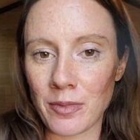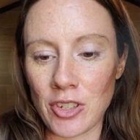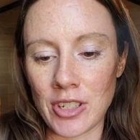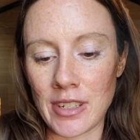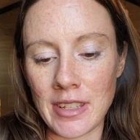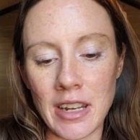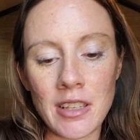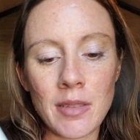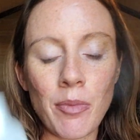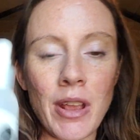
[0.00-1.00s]
just a
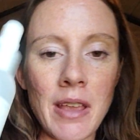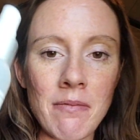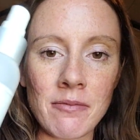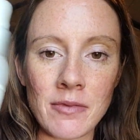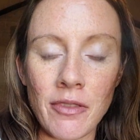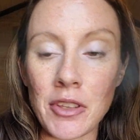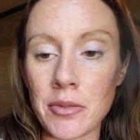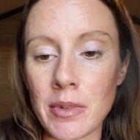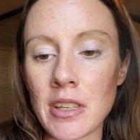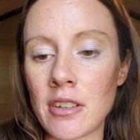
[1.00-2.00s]
setting spray. It
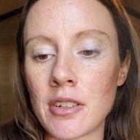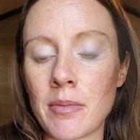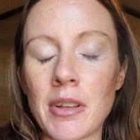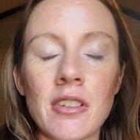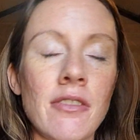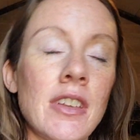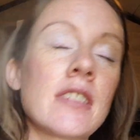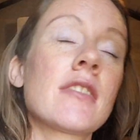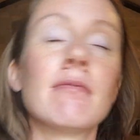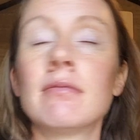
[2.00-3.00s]
feels really good to spray on your
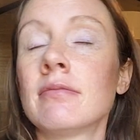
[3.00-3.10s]
face.